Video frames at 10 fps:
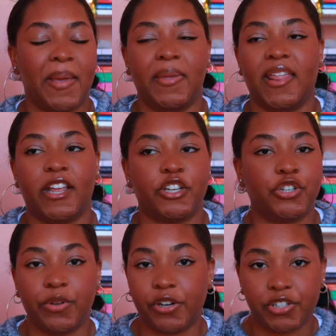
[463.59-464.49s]
maybe like
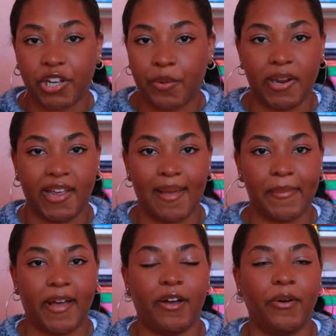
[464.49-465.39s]
2 years ago when it
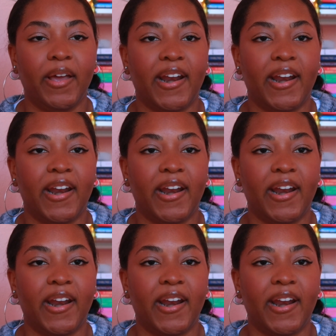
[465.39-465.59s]
came out.